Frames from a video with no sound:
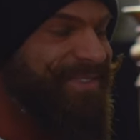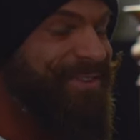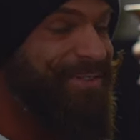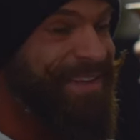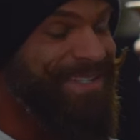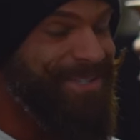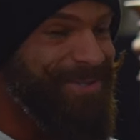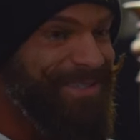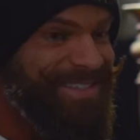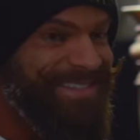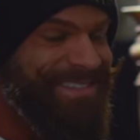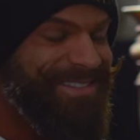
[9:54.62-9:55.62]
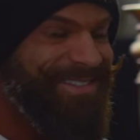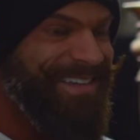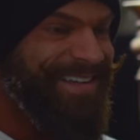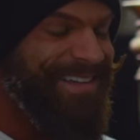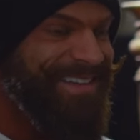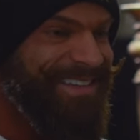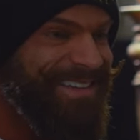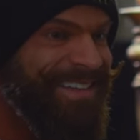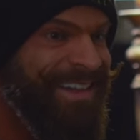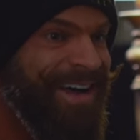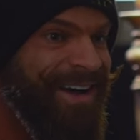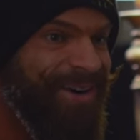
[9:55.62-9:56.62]
Flex Lewis. And
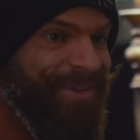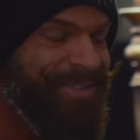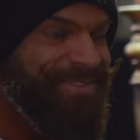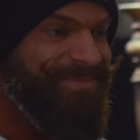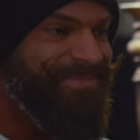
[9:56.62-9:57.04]
now